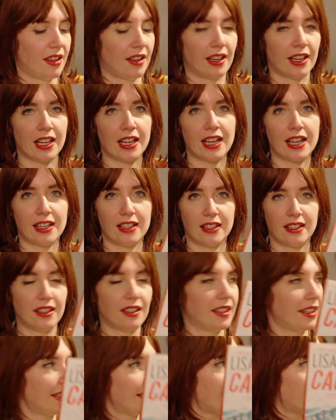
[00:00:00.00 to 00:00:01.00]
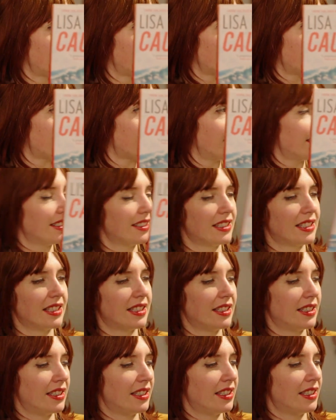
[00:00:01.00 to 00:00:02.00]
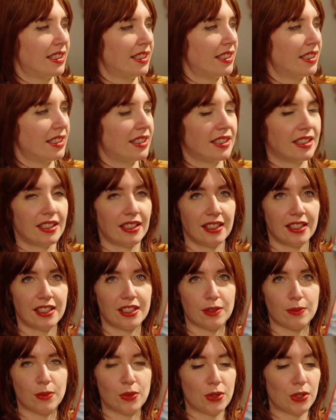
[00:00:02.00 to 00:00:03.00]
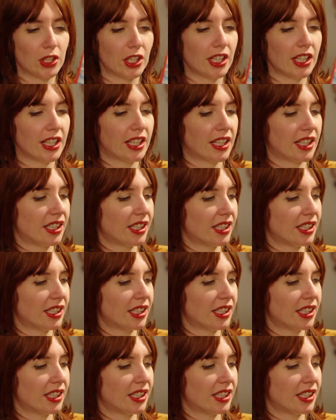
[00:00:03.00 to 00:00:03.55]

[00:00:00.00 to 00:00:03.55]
I got this. Lisa Moore. I